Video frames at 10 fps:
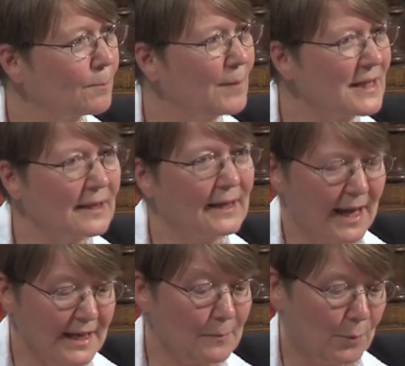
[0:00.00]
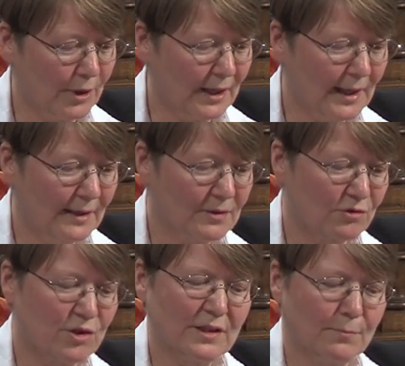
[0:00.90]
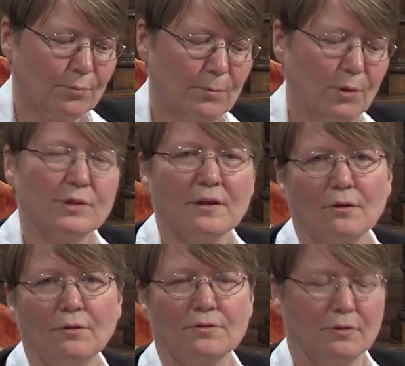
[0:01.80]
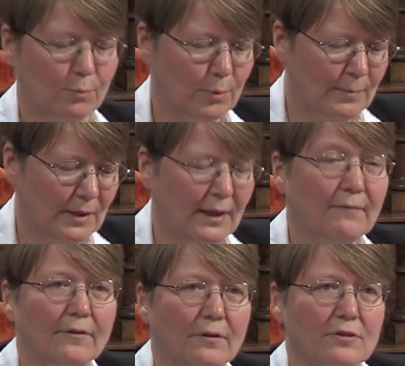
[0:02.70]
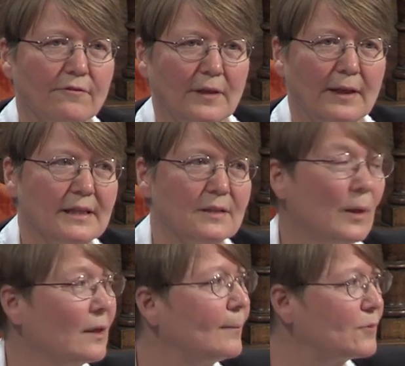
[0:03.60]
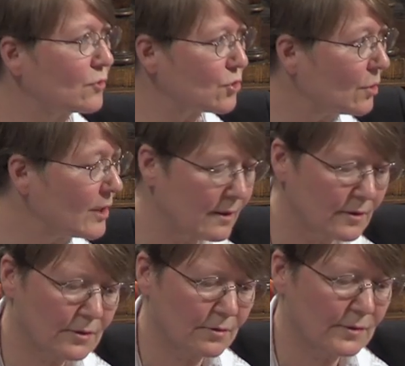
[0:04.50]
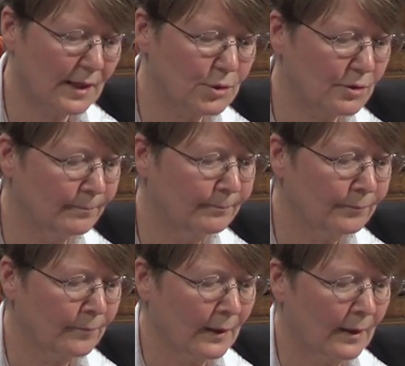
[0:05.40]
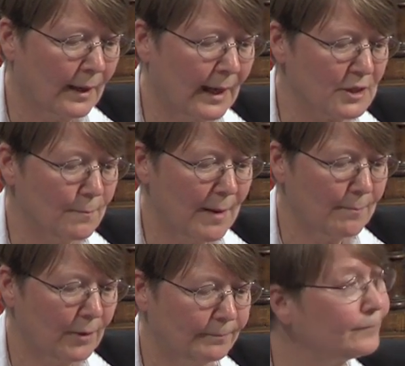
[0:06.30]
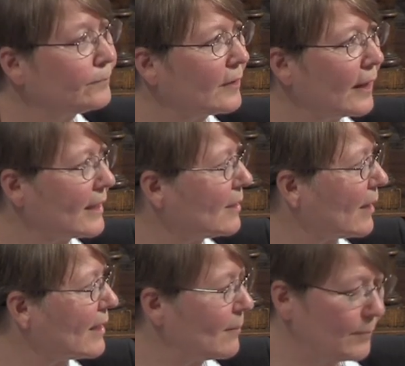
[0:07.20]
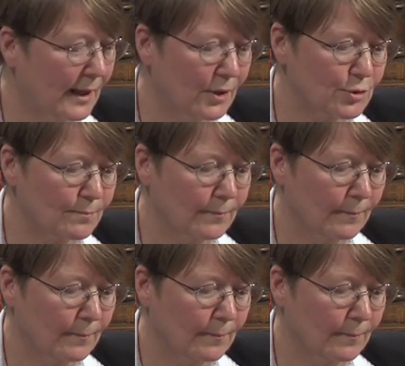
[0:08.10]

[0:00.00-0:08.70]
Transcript: Basically, anybody interested in promoting the cause of women in philosophy is welcome to join the association as a member, IAPH.